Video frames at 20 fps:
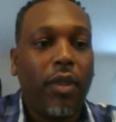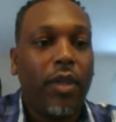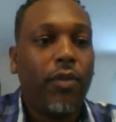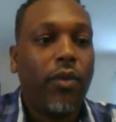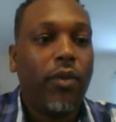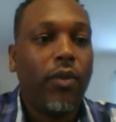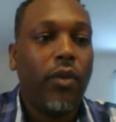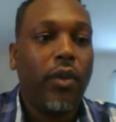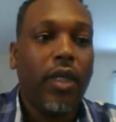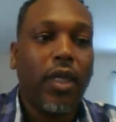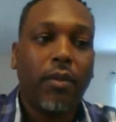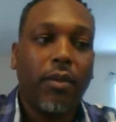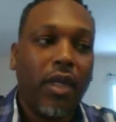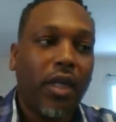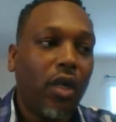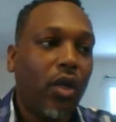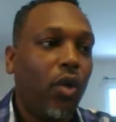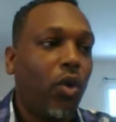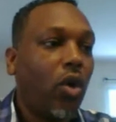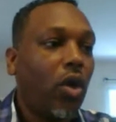People come
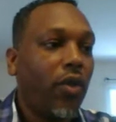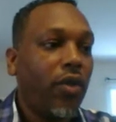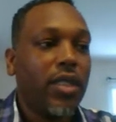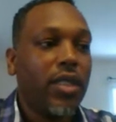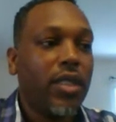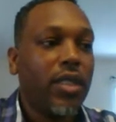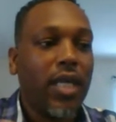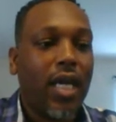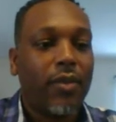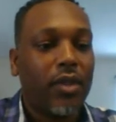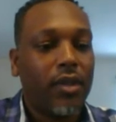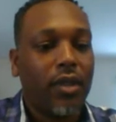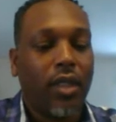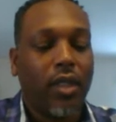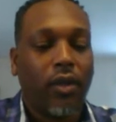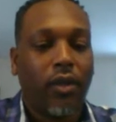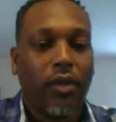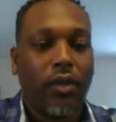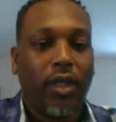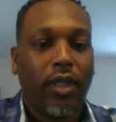and go all the time,
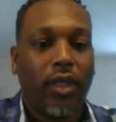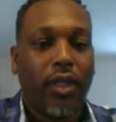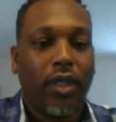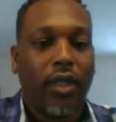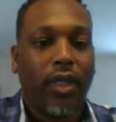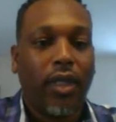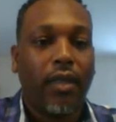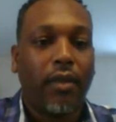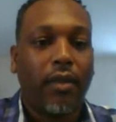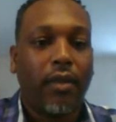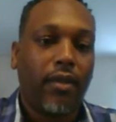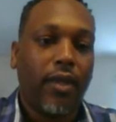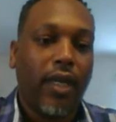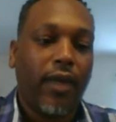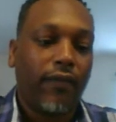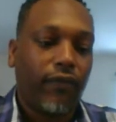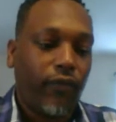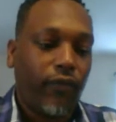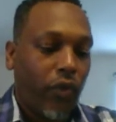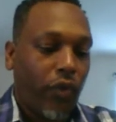and but
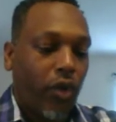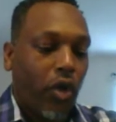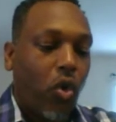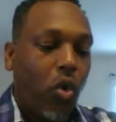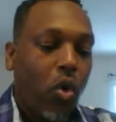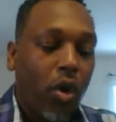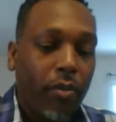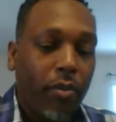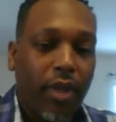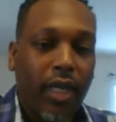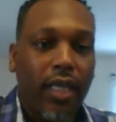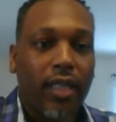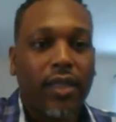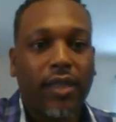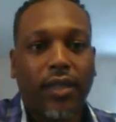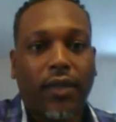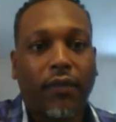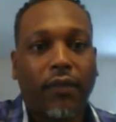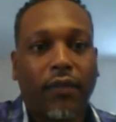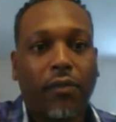for the core
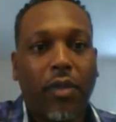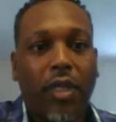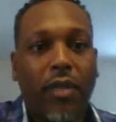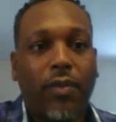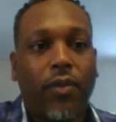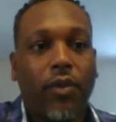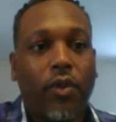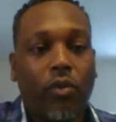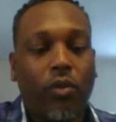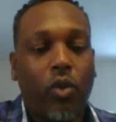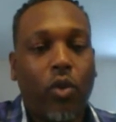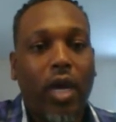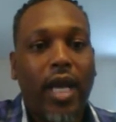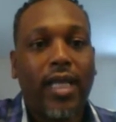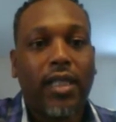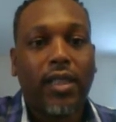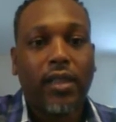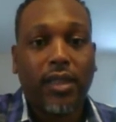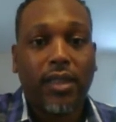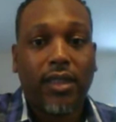base of people who
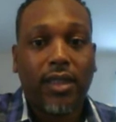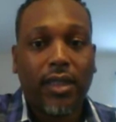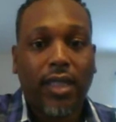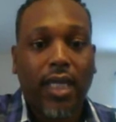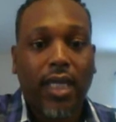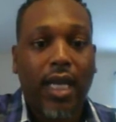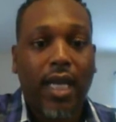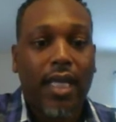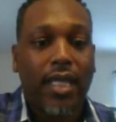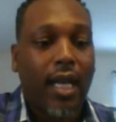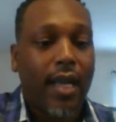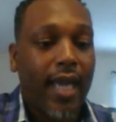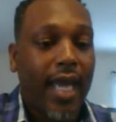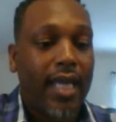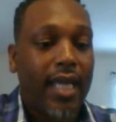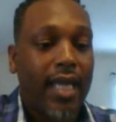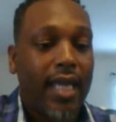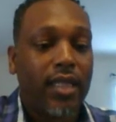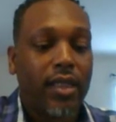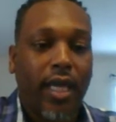actually stay, that
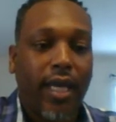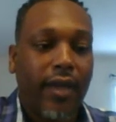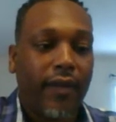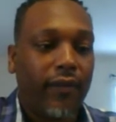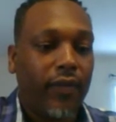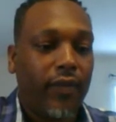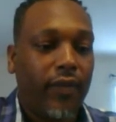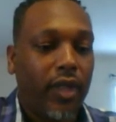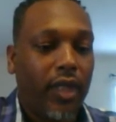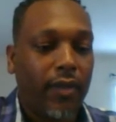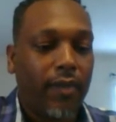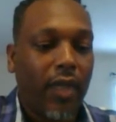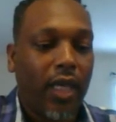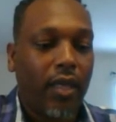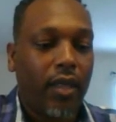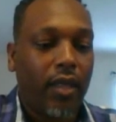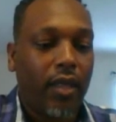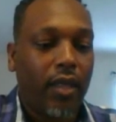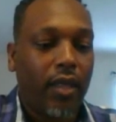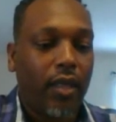I actually have a
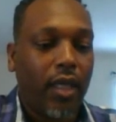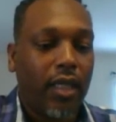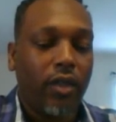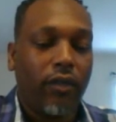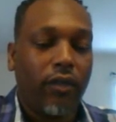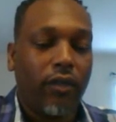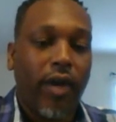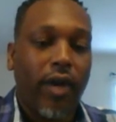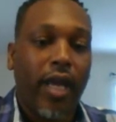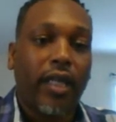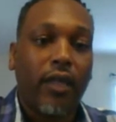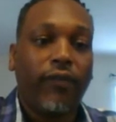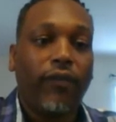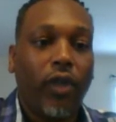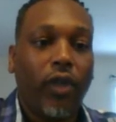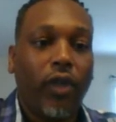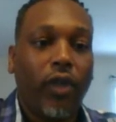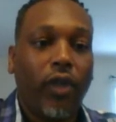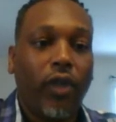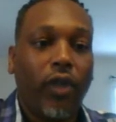direct
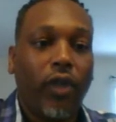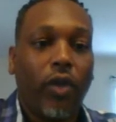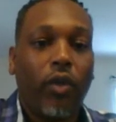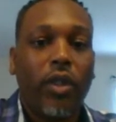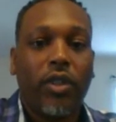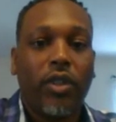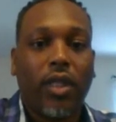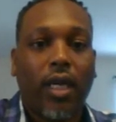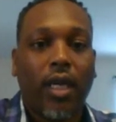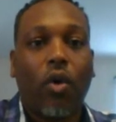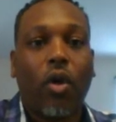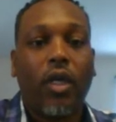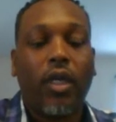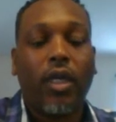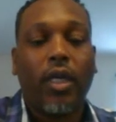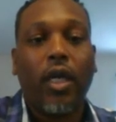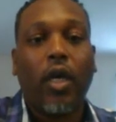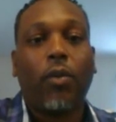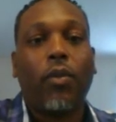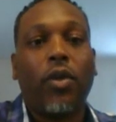influence on
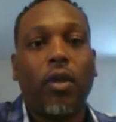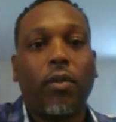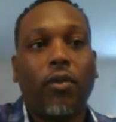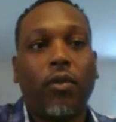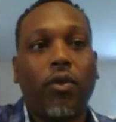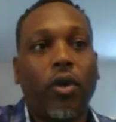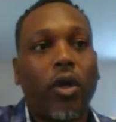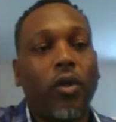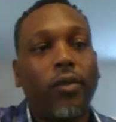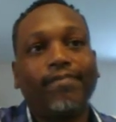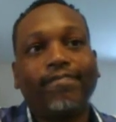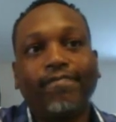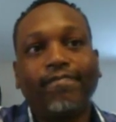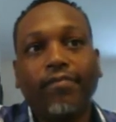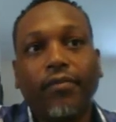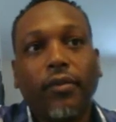and helping them grow,